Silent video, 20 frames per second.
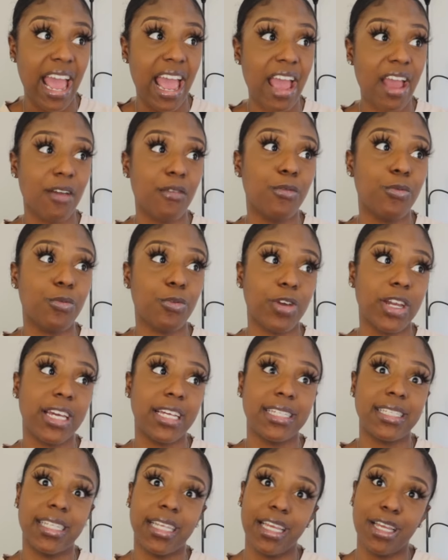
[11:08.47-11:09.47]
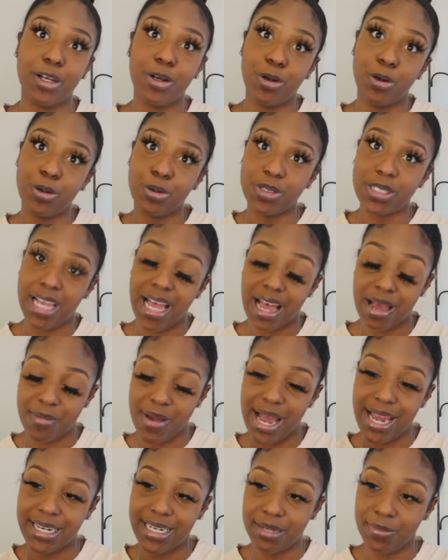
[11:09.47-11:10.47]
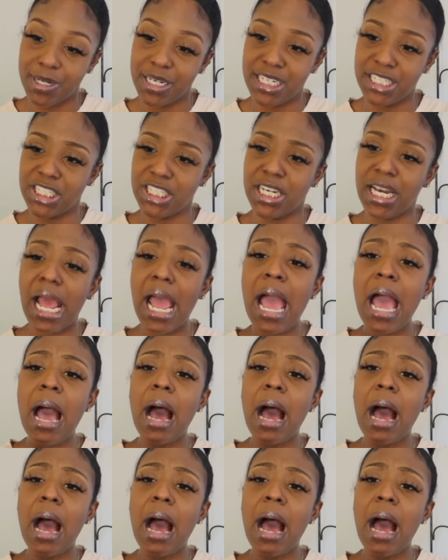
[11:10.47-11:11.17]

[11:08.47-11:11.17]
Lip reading: Every single time I deep condition.